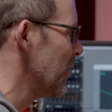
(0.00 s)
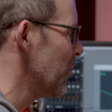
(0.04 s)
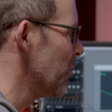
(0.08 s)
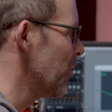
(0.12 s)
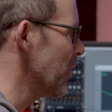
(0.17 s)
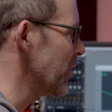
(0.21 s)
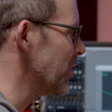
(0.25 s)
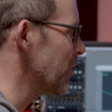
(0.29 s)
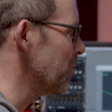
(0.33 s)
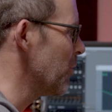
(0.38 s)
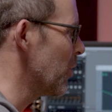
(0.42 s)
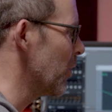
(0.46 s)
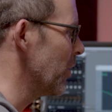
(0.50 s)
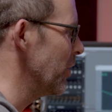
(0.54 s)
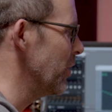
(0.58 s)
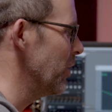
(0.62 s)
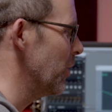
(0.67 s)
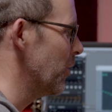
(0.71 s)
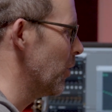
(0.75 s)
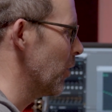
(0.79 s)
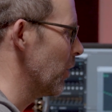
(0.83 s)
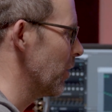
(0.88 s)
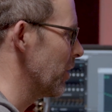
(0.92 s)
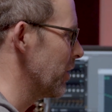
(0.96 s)
What's more
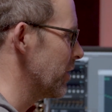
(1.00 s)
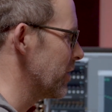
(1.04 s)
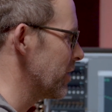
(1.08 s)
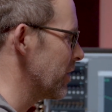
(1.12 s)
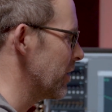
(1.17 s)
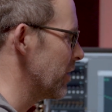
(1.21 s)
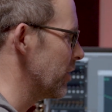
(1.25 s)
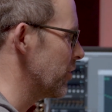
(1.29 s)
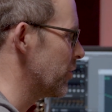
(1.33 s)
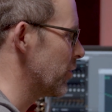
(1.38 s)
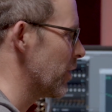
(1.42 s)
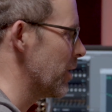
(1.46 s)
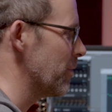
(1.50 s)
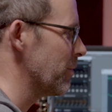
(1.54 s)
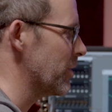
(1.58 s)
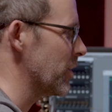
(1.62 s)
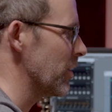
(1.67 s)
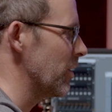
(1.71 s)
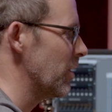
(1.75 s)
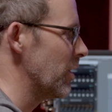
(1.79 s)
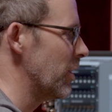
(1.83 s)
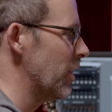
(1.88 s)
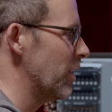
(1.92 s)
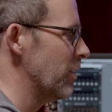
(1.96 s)
New Orleans than a drum
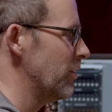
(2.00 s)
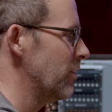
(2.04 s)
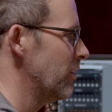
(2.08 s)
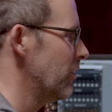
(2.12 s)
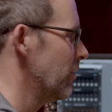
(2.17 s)
solo?